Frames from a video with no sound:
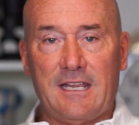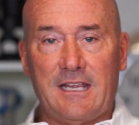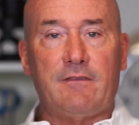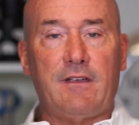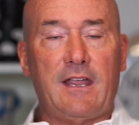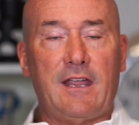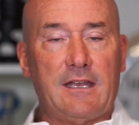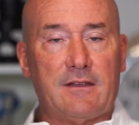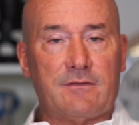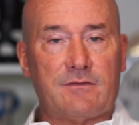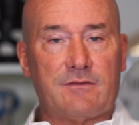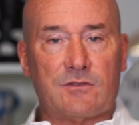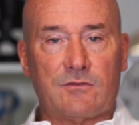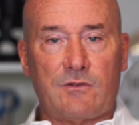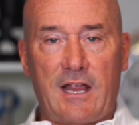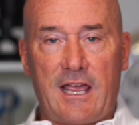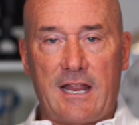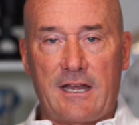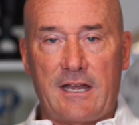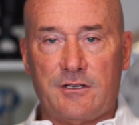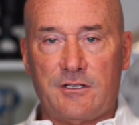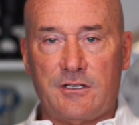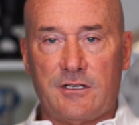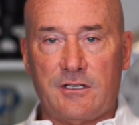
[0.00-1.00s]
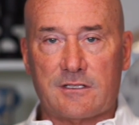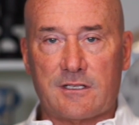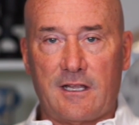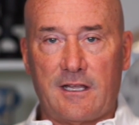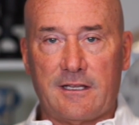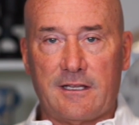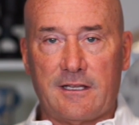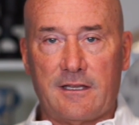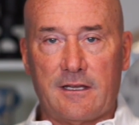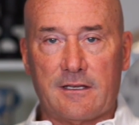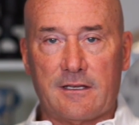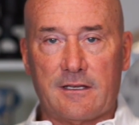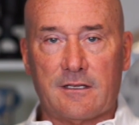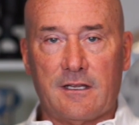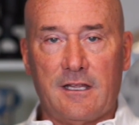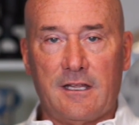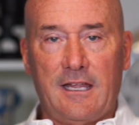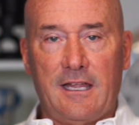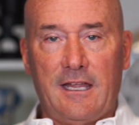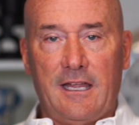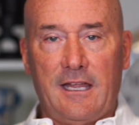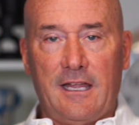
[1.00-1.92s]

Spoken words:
innovative strategies like this,